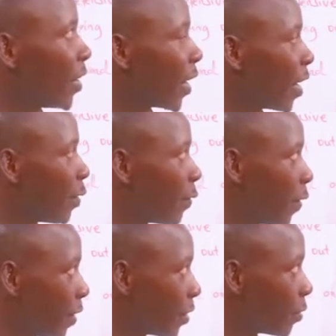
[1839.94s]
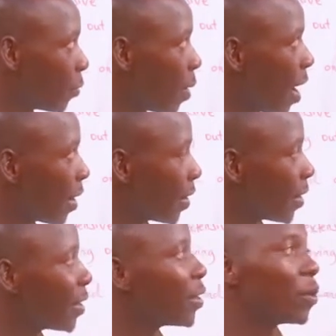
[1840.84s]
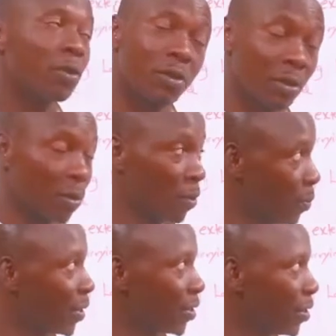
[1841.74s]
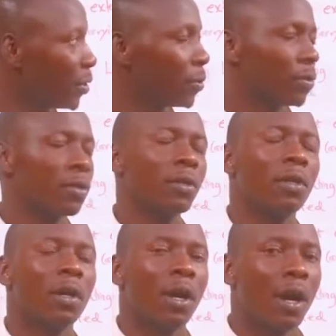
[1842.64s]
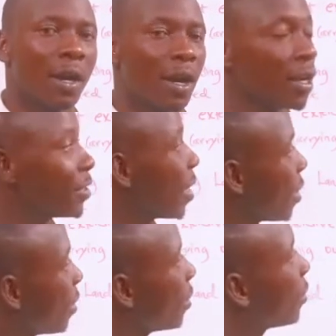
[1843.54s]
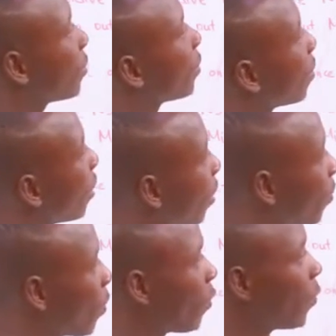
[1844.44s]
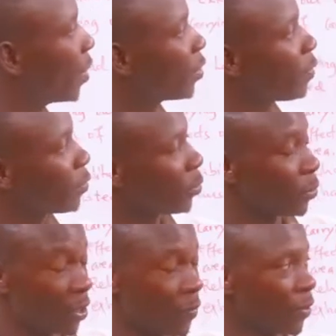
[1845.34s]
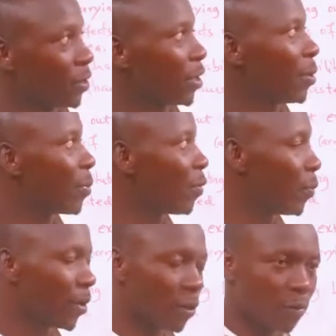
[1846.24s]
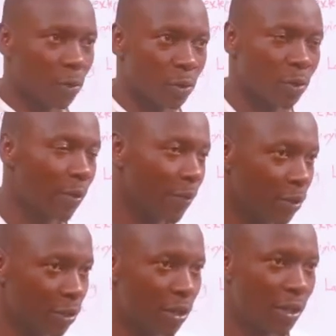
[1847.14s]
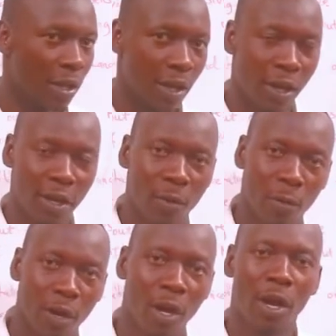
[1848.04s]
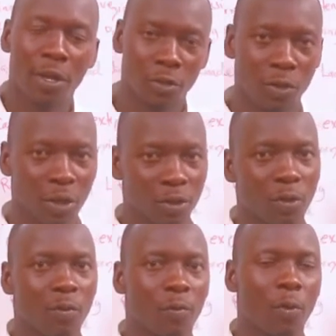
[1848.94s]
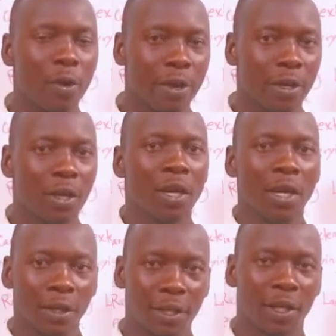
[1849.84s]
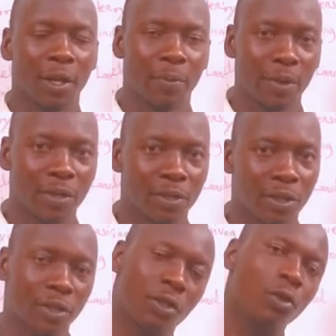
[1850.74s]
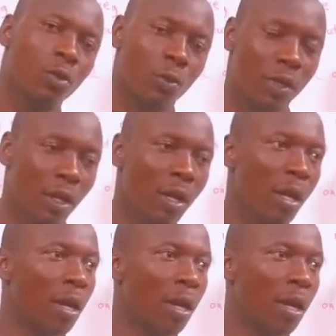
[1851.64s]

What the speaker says: can fit to buy those raw materials. Another is improvement of social service. Improvement of social service in the area where extraction of oil taking place is due to the